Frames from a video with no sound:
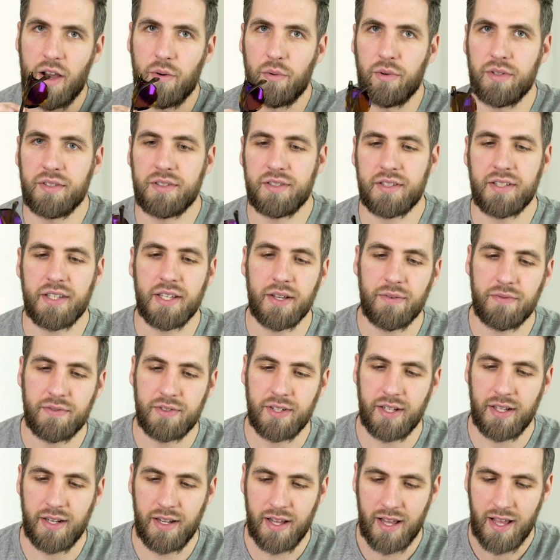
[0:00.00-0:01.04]
I was
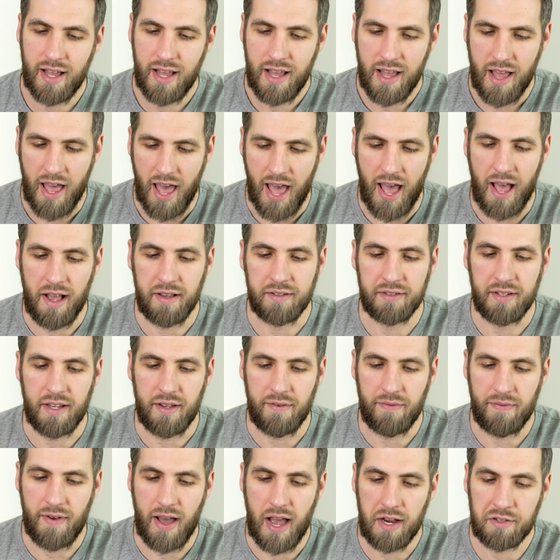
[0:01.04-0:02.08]
gifted as
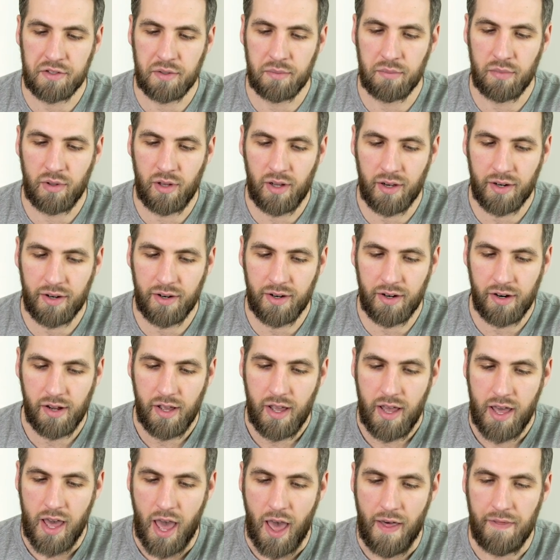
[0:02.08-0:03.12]
a fashion blogger,
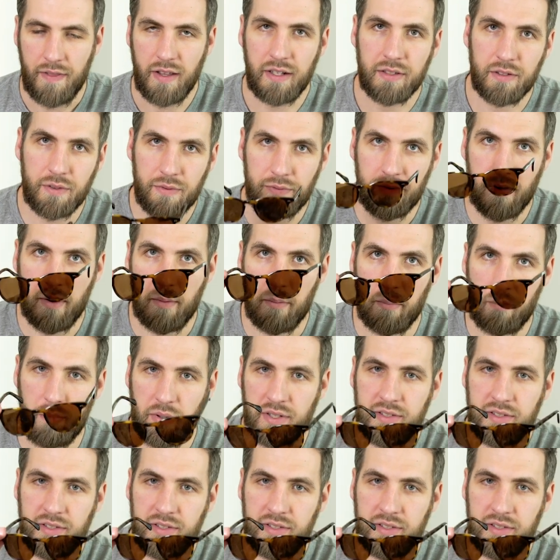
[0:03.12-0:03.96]
and these are from